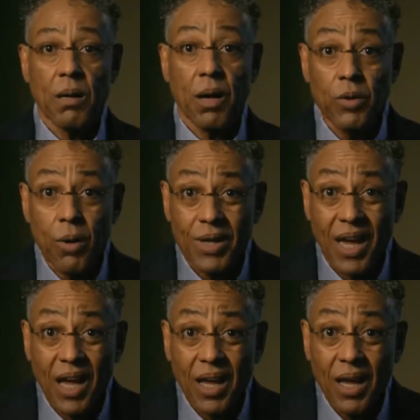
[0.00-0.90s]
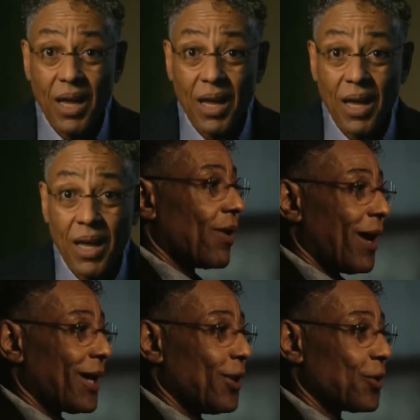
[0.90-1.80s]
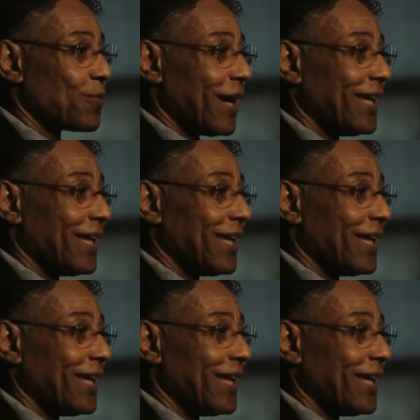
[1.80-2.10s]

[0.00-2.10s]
Are you okay? Everybody knows my